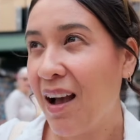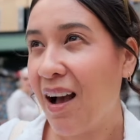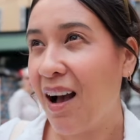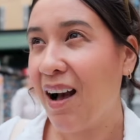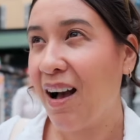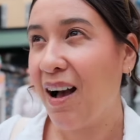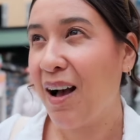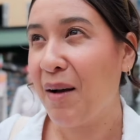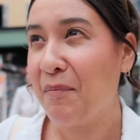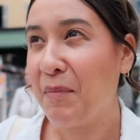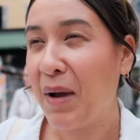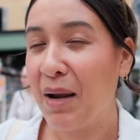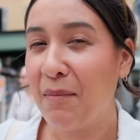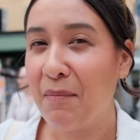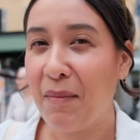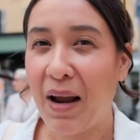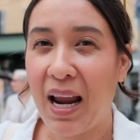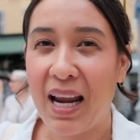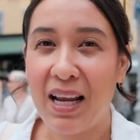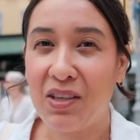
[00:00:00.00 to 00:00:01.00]
Um, I
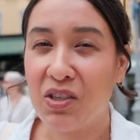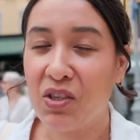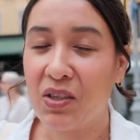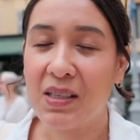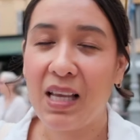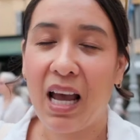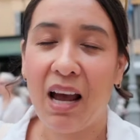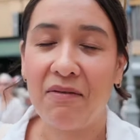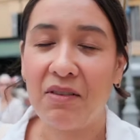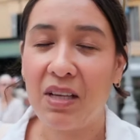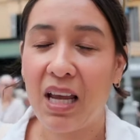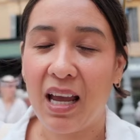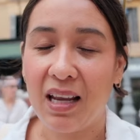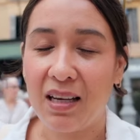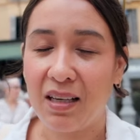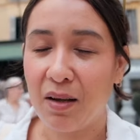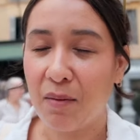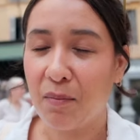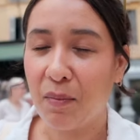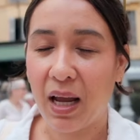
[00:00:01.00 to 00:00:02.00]
might just have to
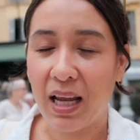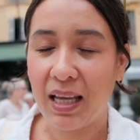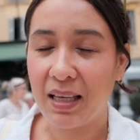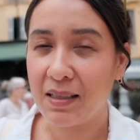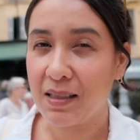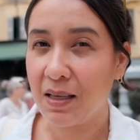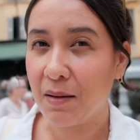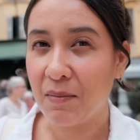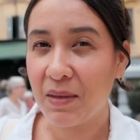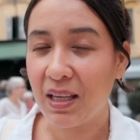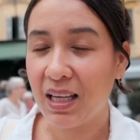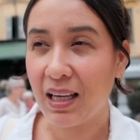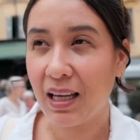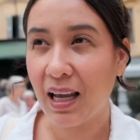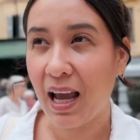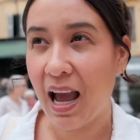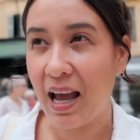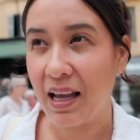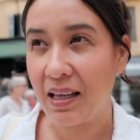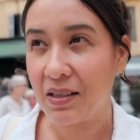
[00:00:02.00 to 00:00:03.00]
end up buying
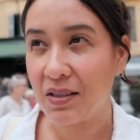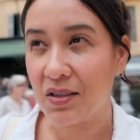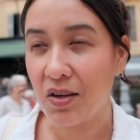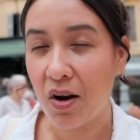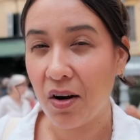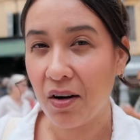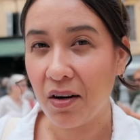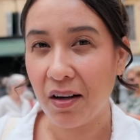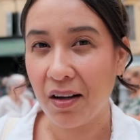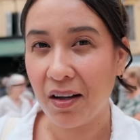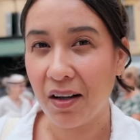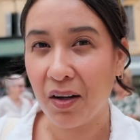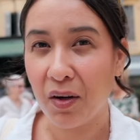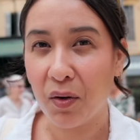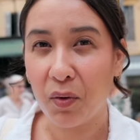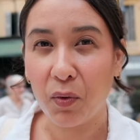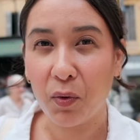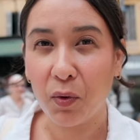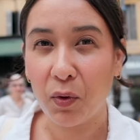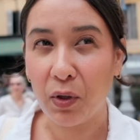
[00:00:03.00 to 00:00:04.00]
something at
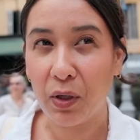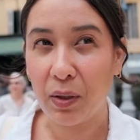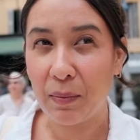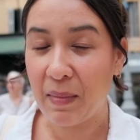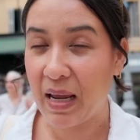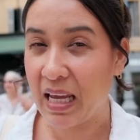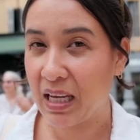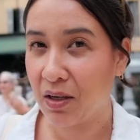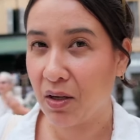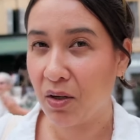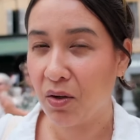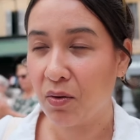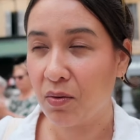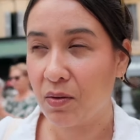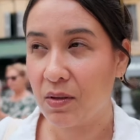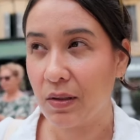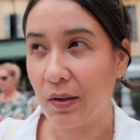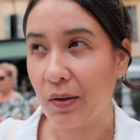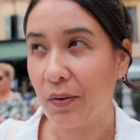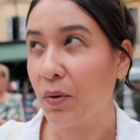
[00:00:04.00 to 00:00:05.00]
Zara or Mango,
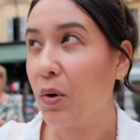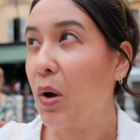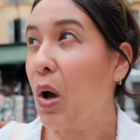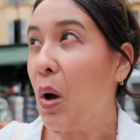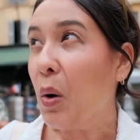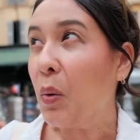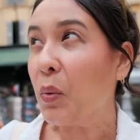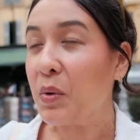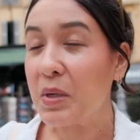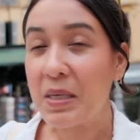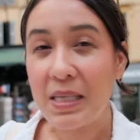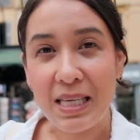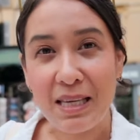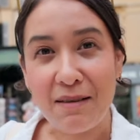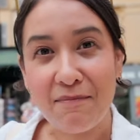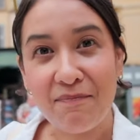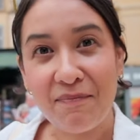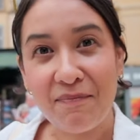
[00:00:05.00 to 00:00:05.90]
so we'll see.